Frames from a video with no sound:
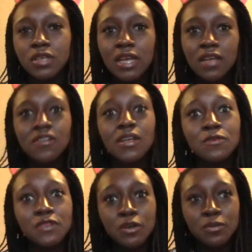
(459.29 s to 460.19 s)
Yeah, so that
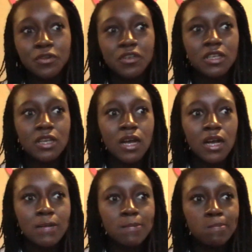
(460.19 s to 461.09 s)
was No Mercy.
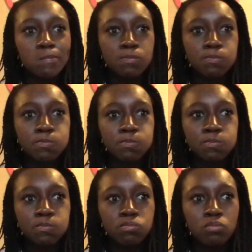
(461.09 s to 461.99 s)

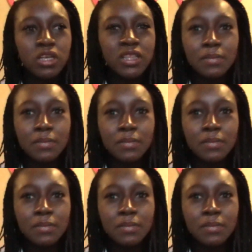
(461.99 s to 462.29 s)
In